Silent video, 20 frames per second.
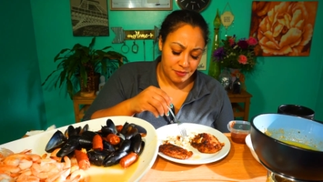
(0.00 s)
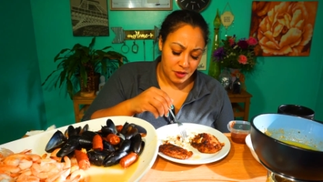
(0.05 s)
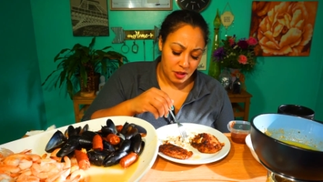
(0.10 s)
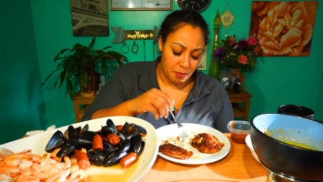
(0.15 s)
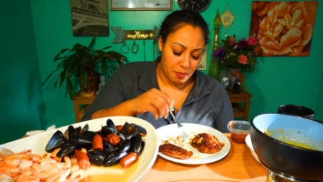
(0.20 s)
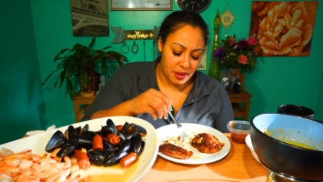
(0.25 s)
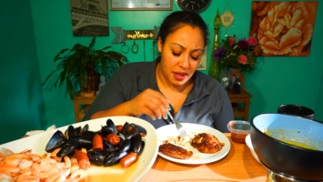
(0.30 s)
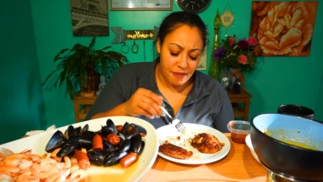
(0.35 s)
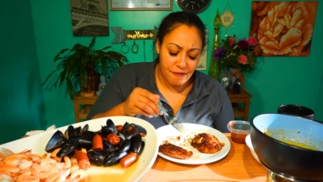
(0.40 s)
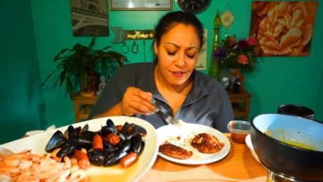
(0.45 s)
But
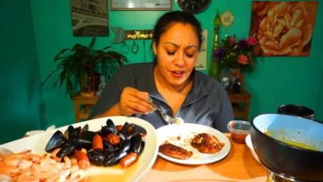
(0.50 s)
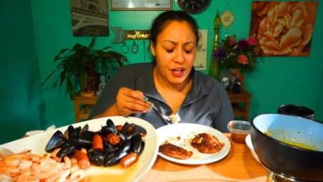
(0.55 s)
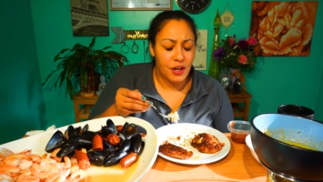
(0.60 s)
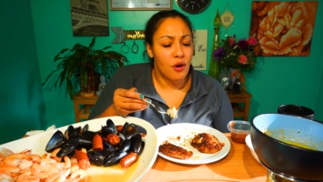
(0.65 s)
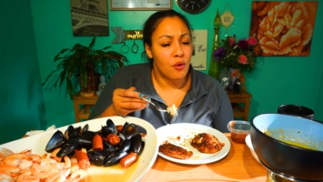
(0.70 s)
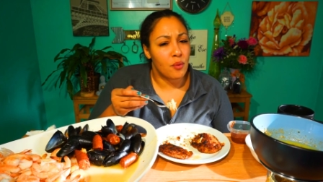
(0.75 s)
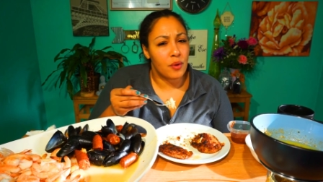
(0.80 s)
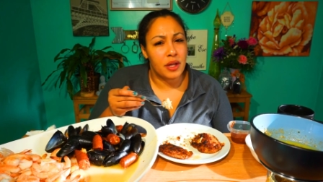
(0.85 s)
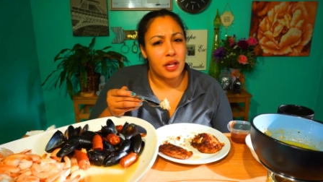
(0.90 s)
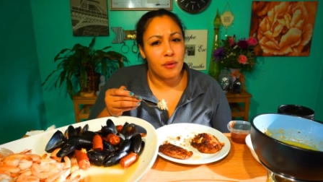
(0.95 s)
that video
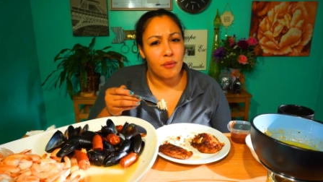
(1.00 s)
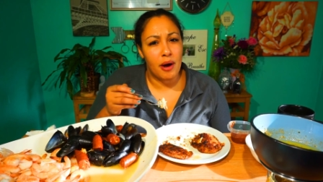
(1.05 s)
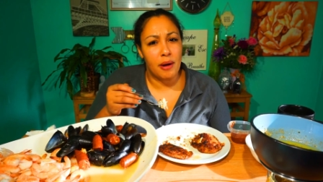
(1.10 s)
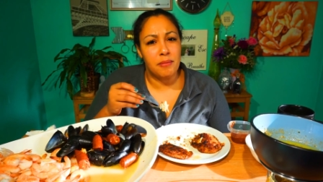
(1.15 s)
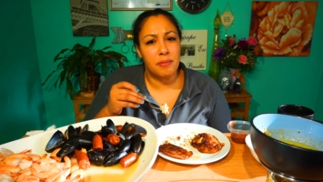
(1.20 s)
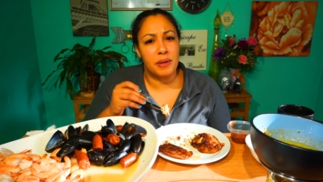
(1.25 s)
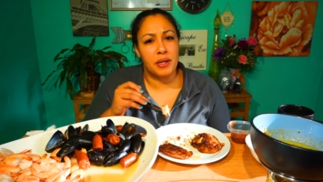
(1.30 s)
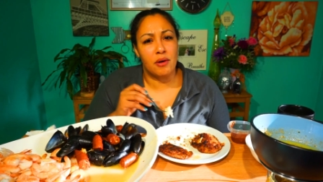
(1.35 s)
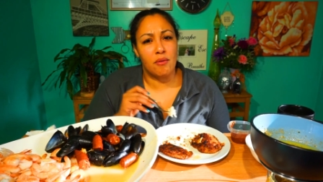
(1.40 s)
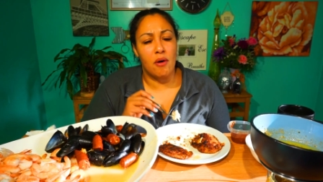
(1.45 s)
really rubbed
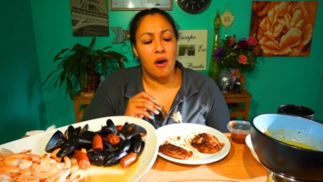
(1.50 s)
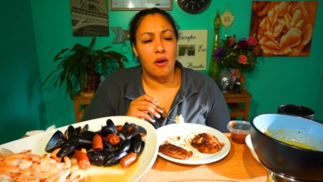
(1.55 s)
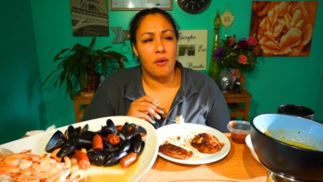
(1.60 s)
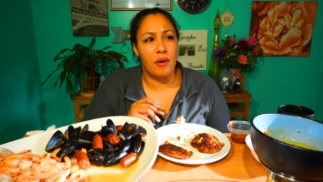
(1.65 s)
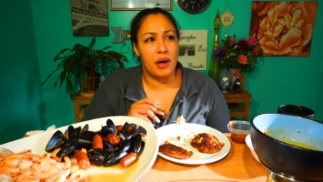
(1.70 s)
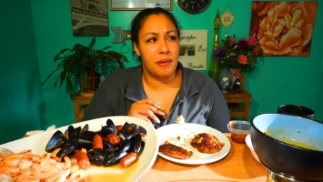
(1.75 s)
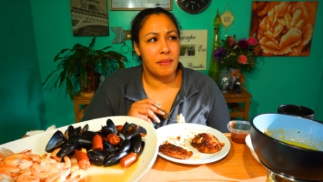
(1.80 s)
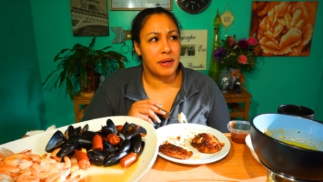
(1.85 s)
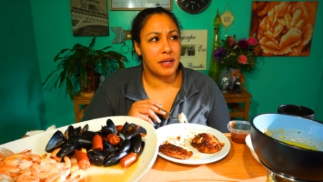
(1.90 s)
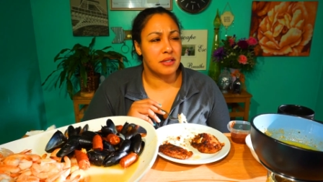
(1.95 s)
me the wrong
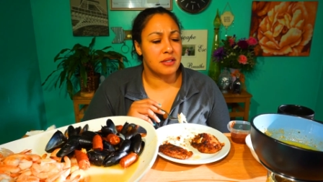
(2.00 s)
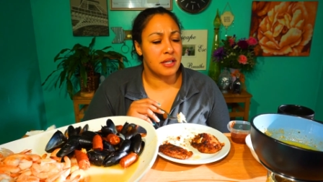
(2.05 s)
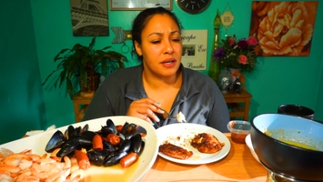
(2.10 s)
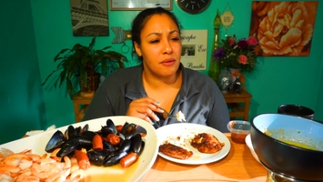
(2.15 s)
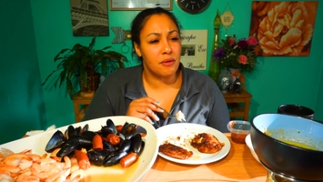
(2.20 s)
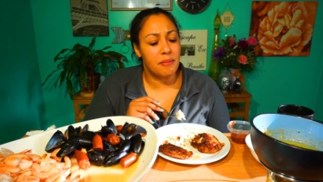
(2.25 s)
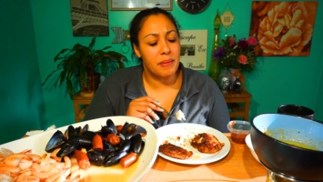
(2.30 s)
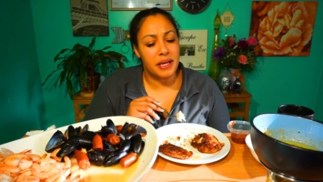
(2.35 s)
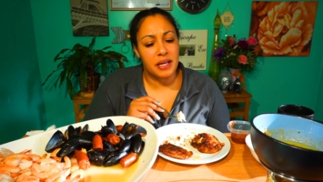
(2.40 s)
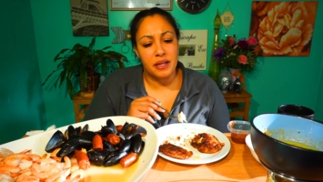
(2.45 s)
way, because they were
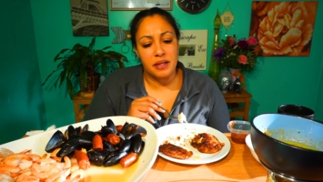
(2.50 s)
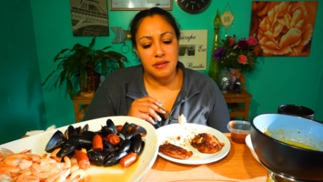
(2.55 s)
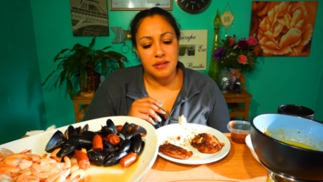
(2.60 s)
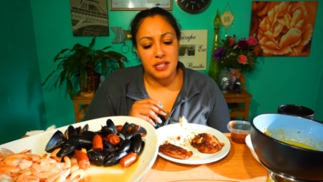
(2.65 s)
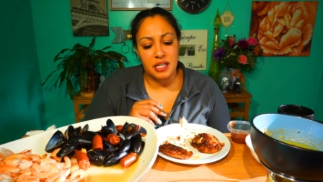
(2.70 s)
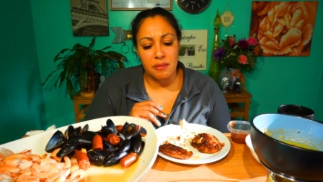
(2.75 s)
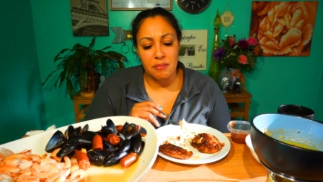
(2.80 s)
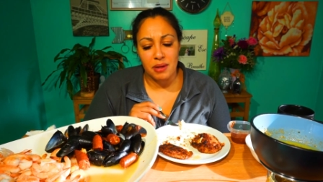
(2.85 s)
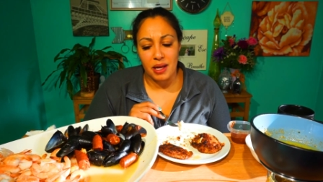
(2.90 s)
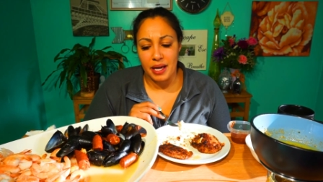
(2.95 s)
making it
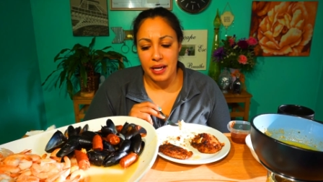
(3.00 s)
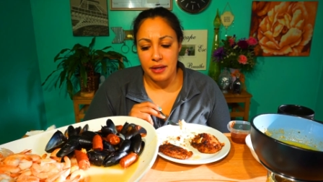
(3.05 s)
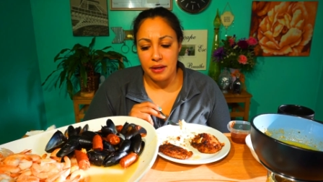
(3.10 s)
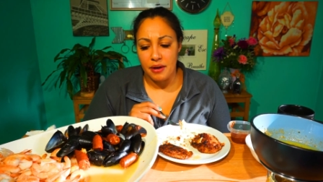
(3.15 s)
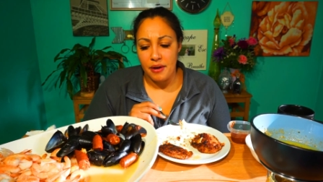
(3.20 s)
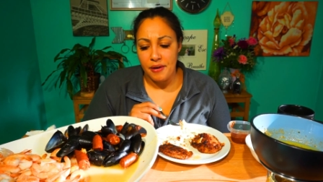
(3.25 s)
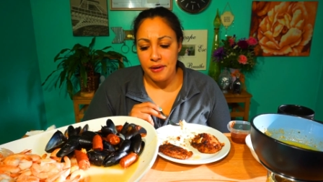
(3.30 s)
seem like